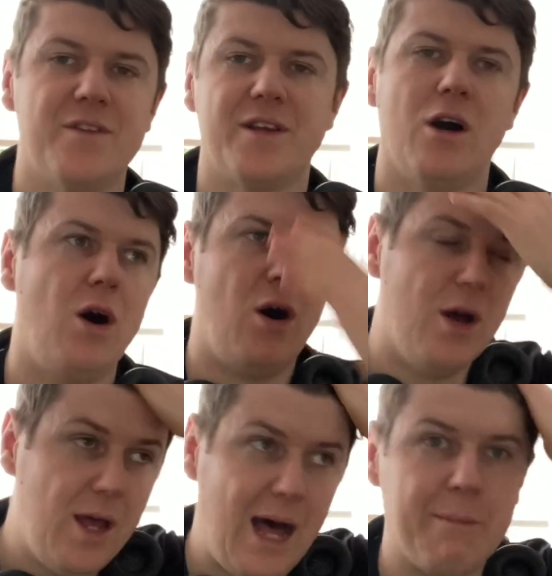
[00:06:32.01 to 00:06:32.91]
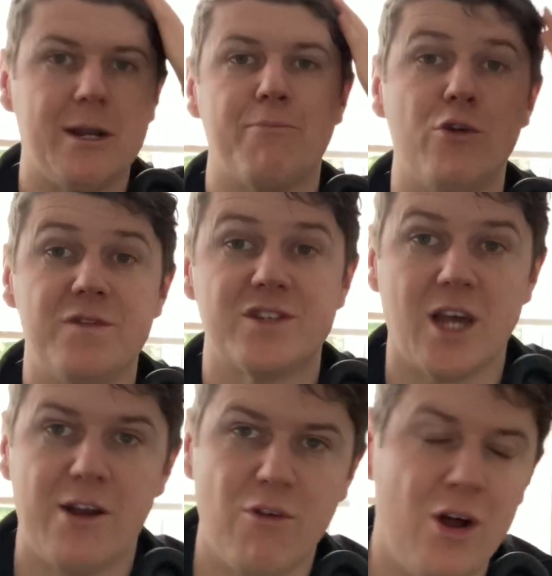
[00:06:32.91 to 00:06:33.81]
You think, oh, I'm going to prove this
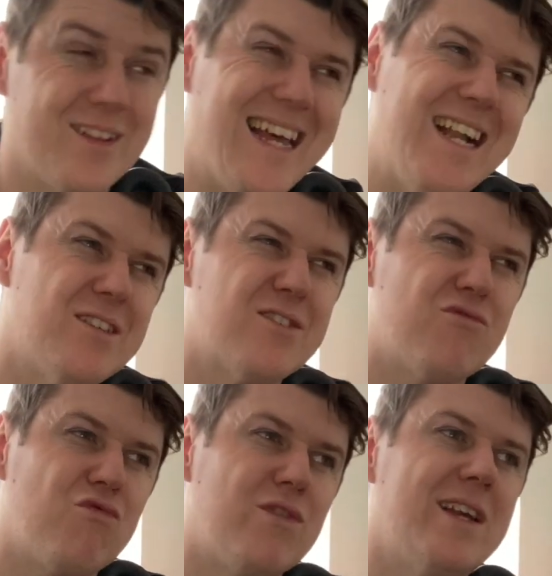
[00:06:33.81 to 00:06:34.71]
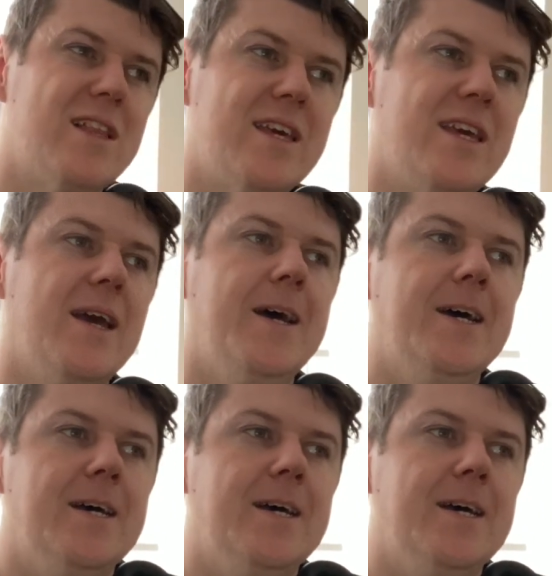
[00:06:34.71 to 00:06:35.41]
guy wrong. That doesn't really,